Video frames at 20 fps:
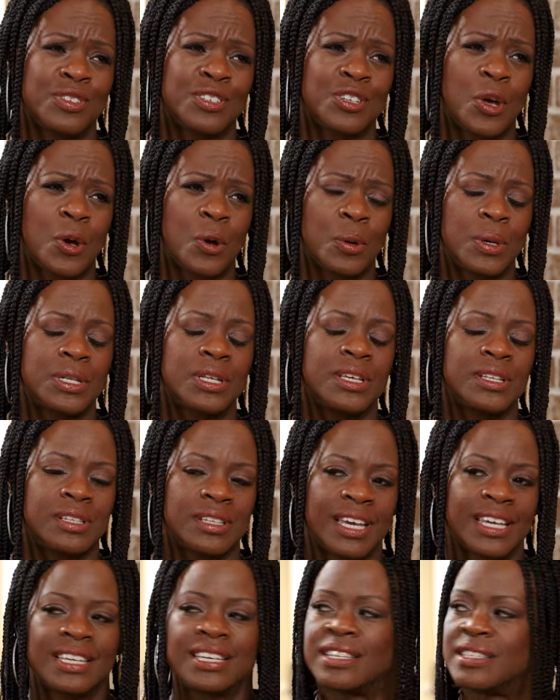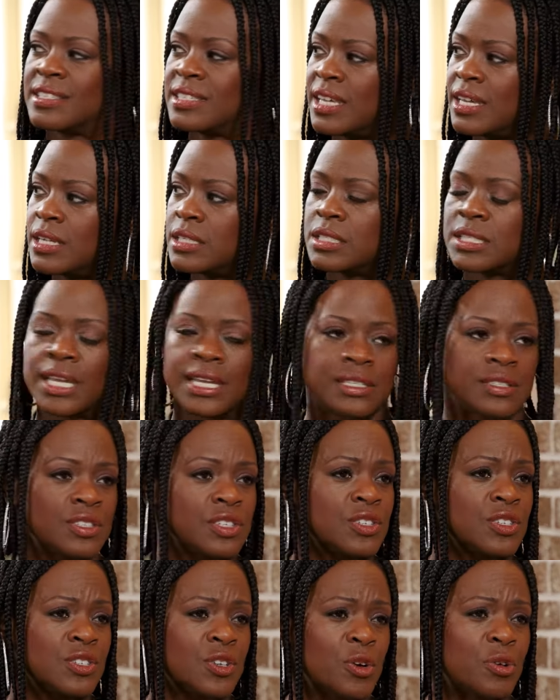So it, like he said, it takes
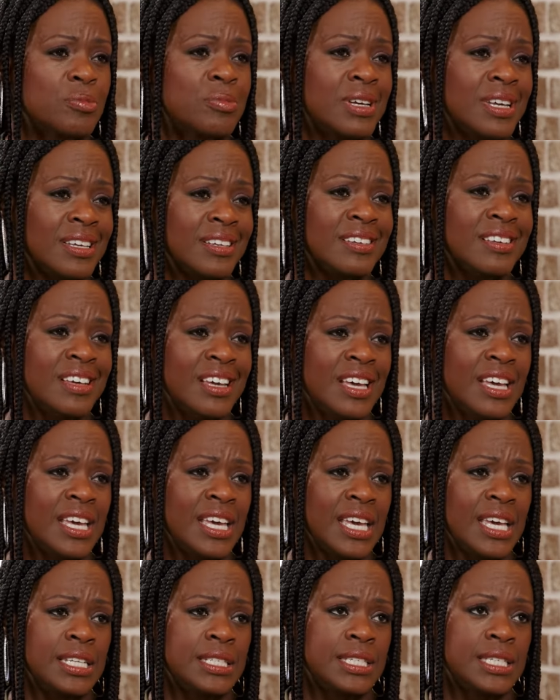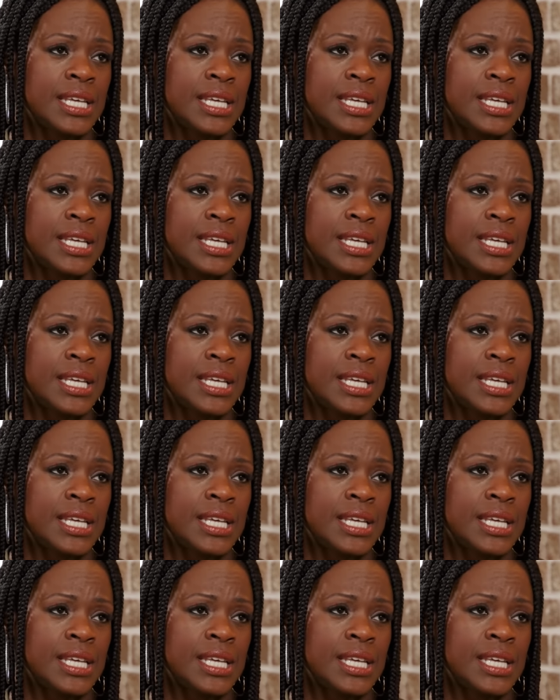discernment. It